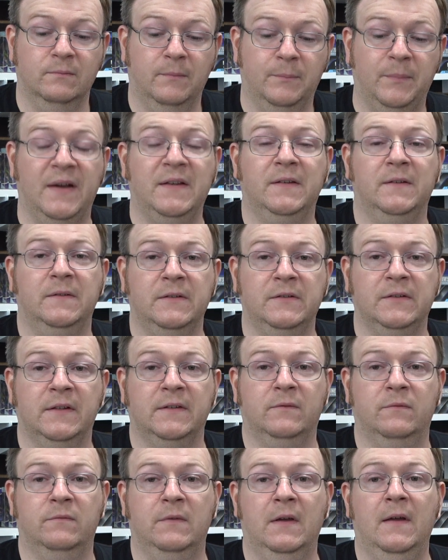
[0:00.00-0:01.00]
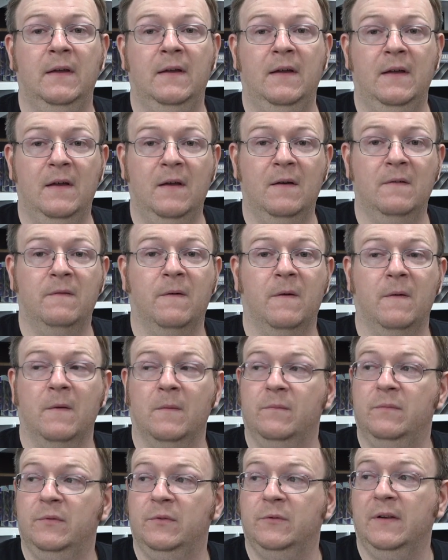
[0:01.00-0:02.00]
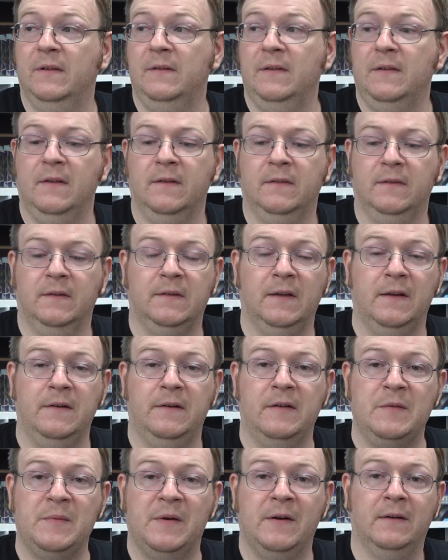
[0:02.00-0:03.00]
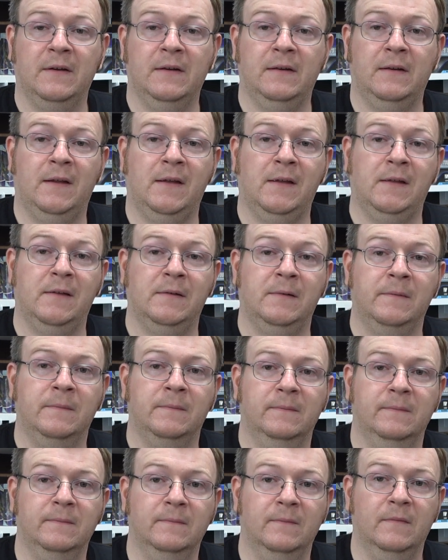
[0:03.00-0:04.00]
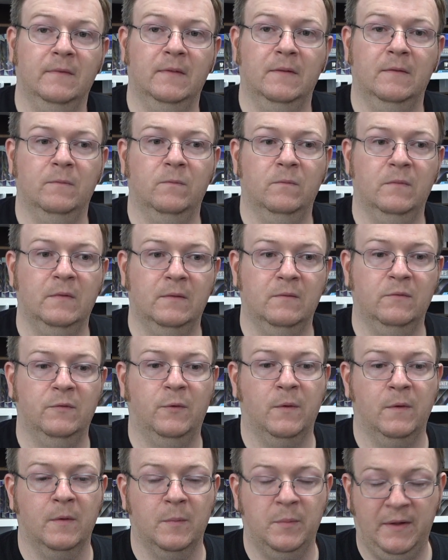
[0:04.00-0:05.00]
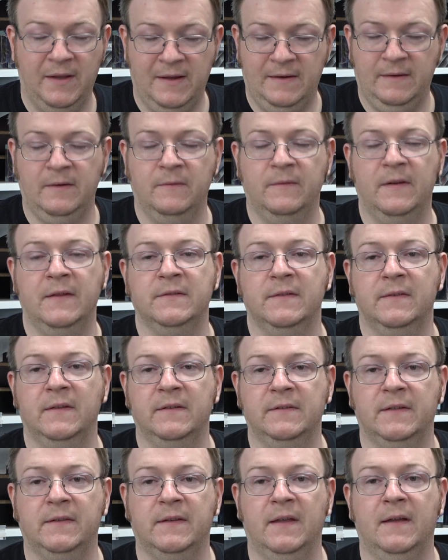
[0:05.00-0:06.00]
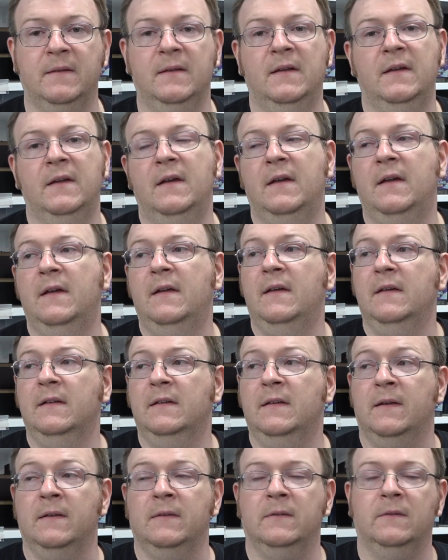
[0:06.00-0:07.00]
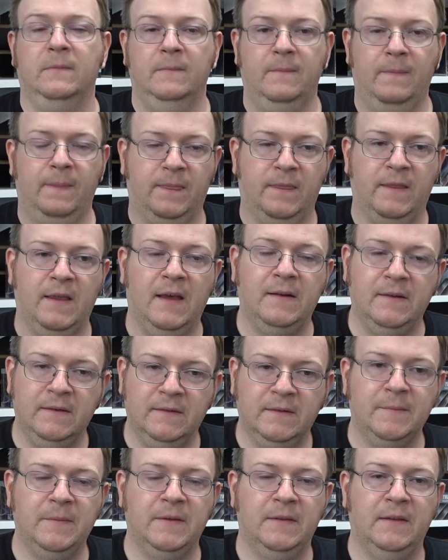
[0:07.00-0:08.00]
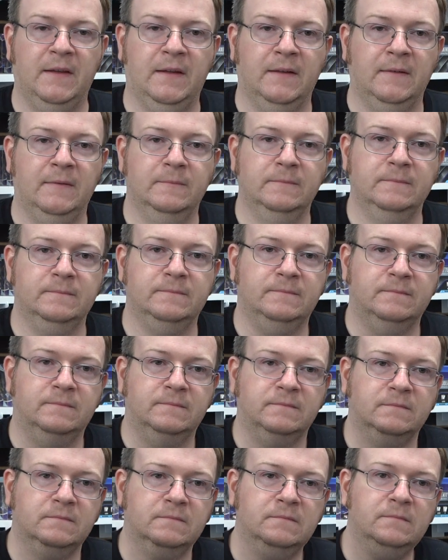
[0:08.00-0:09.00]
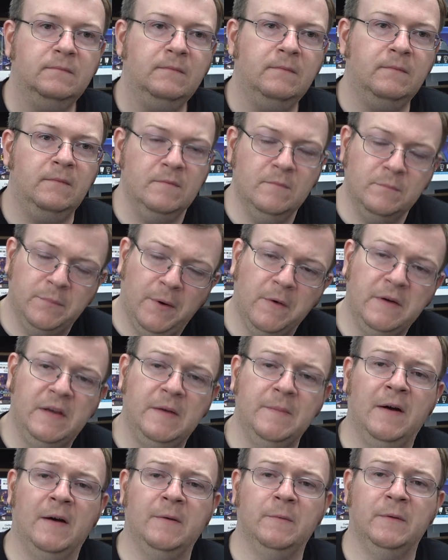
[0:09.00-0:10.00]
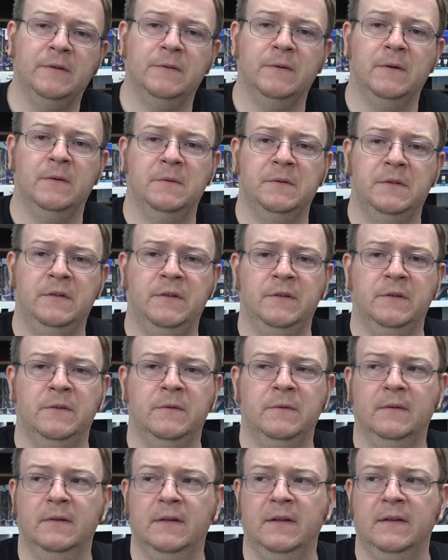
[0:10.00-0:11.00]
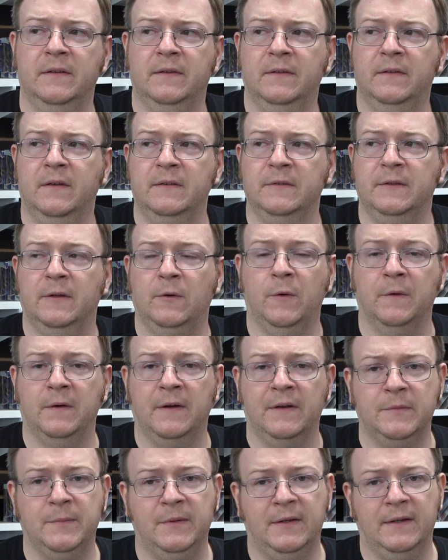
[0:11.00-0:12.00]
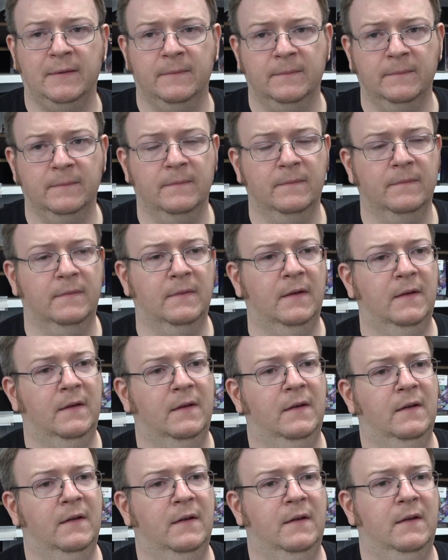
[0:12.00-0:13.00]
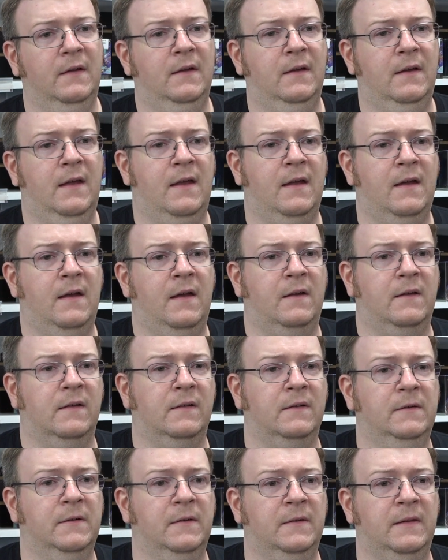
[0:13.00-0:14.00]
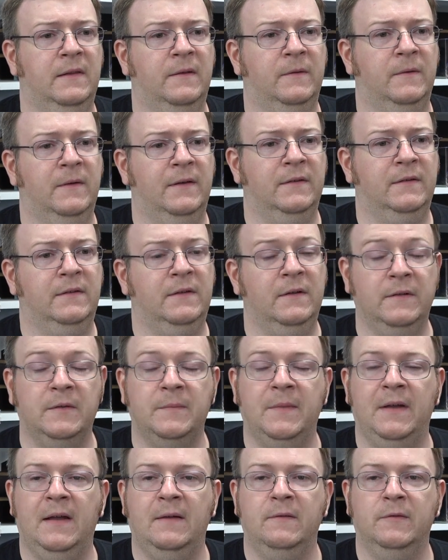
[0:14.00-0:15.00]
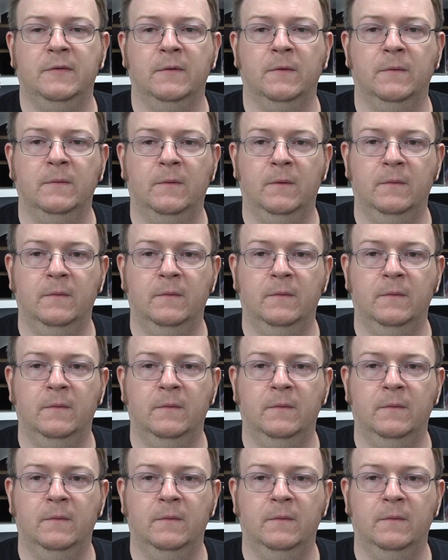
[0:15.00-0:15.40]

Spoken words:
basically just for strictly the secondary market and for playing in events and things like that. Because that is something that Pokemon would struggle to do, is things like organized play. And clearly there is still demand for